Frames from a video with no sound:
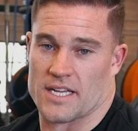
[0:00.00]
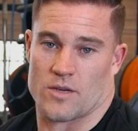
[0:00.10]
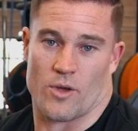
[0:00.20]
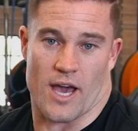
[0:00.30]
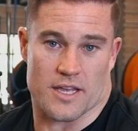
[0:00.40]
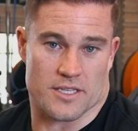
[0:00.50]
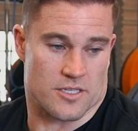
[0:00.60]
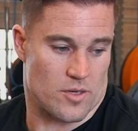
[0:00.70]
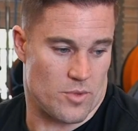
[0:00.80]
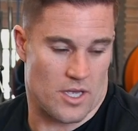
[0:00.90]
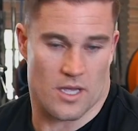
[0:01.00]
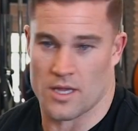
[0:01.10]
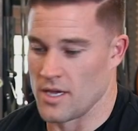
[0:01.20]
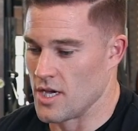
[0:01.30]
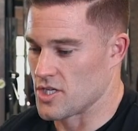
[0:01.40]
thing we got is it's gonna be
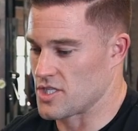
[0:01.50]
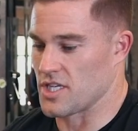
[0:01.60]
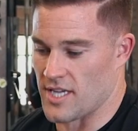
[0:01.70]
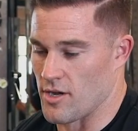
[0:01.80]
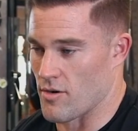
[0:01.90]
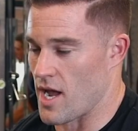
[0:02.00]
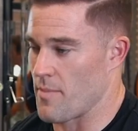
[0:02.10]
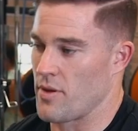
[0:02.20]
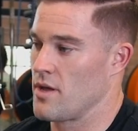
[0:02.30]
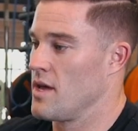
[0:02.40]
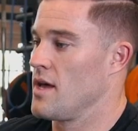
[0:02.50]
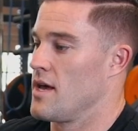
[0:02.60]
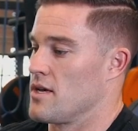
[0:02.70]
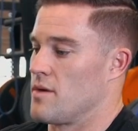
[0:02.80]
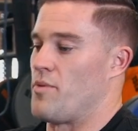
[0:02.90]
just a single rep,
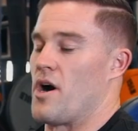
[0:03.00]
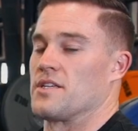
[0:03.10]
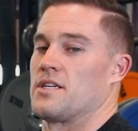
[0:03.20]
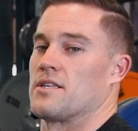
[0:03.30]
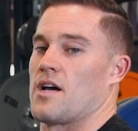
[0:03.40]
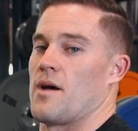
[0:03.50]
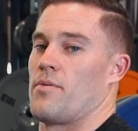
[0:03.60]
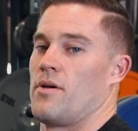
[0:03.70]
pausing at the top